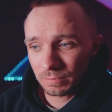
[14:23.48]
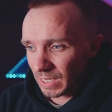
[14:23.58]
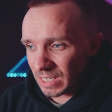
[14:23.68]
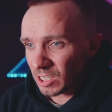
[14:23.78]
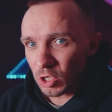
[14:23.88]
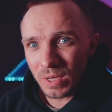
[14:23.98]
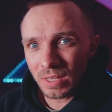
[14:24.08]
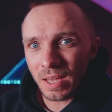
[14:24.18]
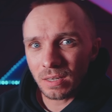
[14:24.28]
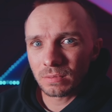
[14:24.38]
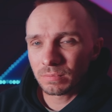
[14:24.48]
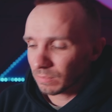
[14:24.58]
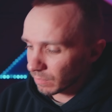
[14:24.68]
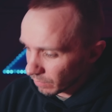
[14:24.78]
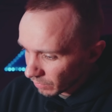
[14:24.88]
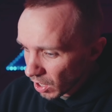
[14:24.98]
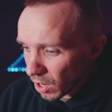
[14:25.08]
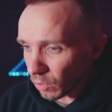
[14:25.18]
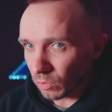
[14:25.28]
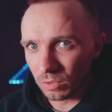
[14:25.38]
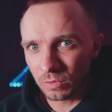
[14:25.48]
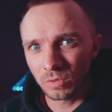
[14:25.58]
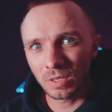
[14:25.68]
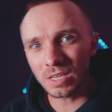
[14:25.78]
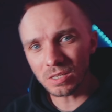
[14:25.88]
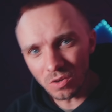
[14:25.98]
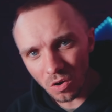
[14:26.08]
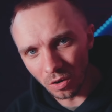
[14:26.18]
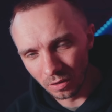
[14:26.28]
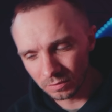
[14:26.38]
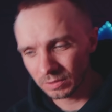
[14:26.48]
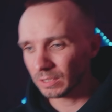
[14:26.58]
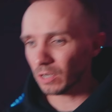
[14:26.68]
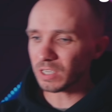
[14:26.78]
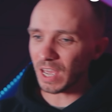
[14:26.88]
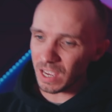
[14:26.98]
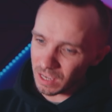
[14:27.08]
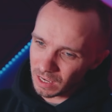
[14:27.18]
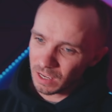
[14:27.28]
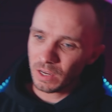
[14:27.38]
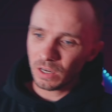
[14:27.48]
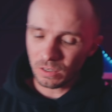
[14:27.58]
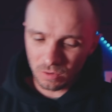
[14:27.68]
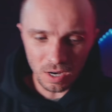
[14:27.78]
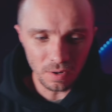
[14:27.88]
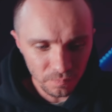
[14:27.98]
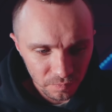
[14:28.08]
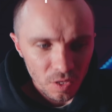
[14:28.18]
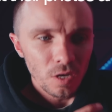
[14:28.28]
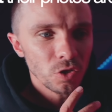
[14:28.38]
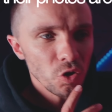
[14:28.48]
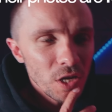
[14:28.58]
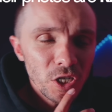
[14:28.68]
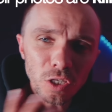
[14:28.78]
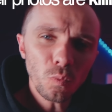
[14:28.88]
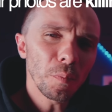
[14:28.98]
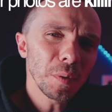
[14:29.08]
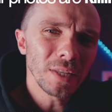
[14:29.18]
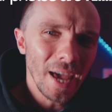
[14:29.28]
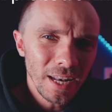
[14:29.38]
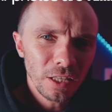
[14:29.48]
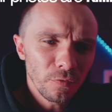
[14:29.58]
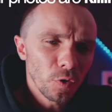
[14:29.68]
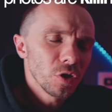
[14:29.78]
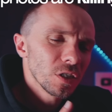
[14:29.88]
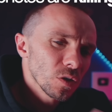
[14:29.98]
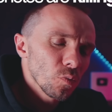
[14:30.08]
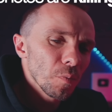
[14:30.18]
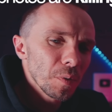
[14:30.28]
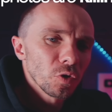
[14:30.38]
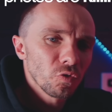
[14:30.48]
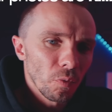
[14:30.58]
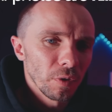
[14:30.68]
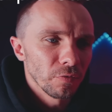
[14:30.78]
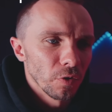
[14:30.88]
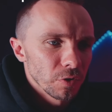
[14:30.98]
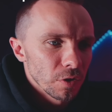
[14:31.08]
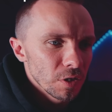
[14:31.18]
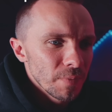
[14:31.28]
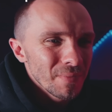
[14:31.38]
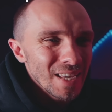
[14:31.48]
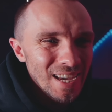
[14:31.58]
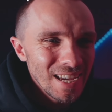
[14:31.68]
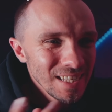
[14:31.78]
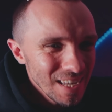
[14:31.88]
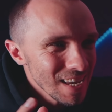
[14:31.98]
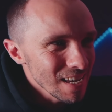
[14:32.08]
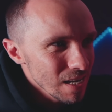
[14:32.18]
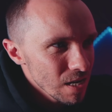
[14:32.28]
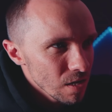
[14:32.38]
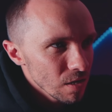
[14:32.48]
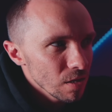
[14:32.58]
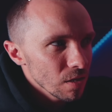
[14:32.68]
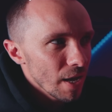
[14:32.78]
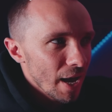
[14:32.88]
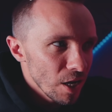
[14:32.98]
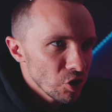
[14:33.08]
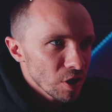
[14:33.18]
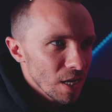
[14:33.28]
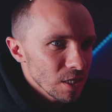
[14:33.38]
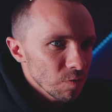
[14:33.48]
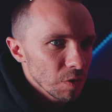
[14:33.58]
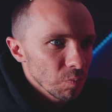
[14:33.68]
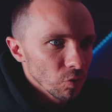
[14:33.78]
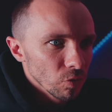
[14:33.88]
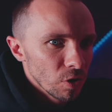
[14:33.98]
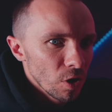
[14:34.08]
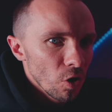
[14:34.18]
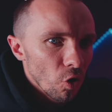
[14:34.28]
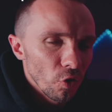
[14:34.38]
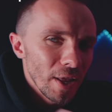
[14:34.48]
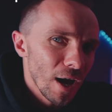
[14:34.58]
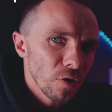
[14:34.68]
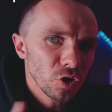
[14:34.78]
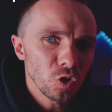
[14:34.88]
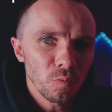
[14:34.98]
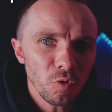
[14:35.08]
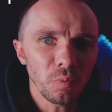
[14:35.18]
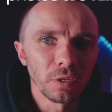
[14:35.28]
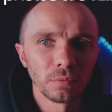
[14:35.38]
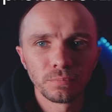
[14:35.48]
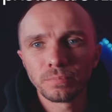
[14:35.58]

Is he doing that? No, he's not. Okay, right. So he doesn't want people to edit their photos. He doesn't want people to crop their photos. Is he educating people on how to do it properly?